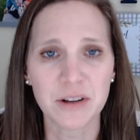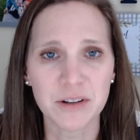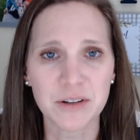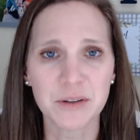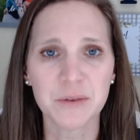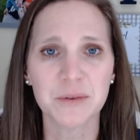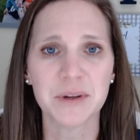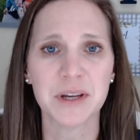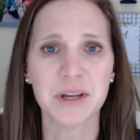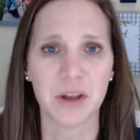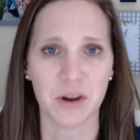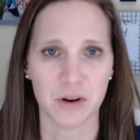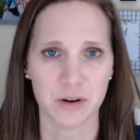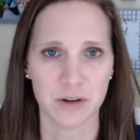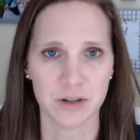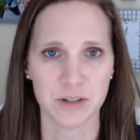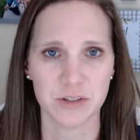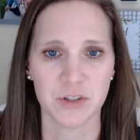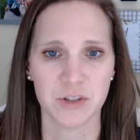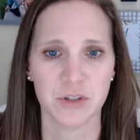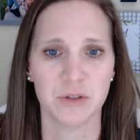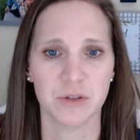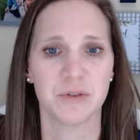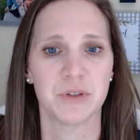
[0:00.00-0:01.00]
to
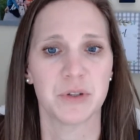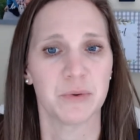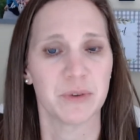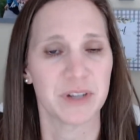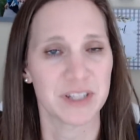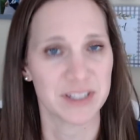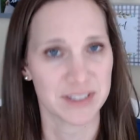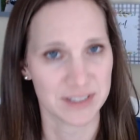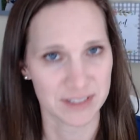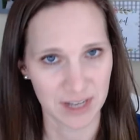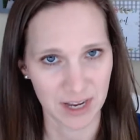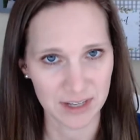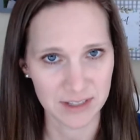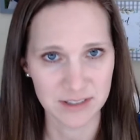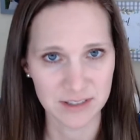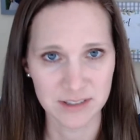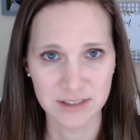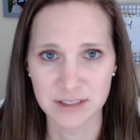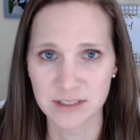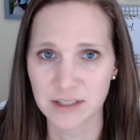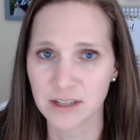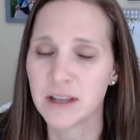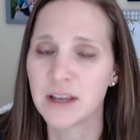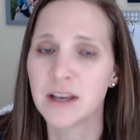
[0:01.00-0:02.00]
encourage you to assess,
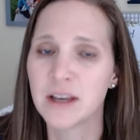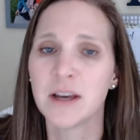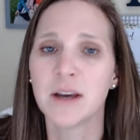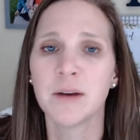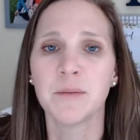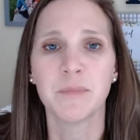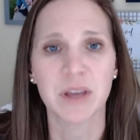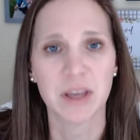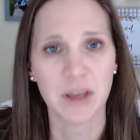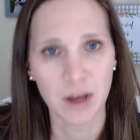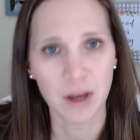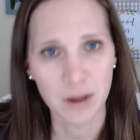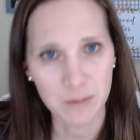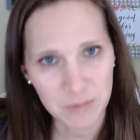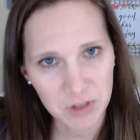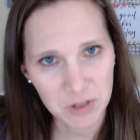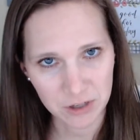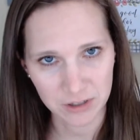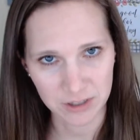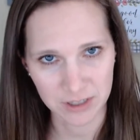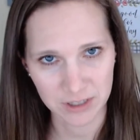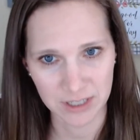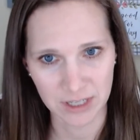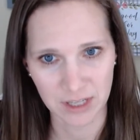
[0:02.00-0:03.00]
become
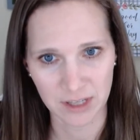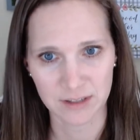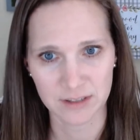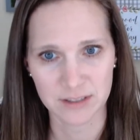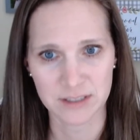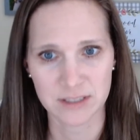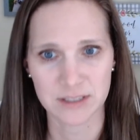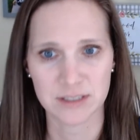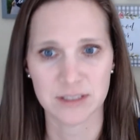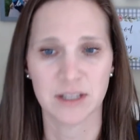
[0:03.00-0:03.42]
curious,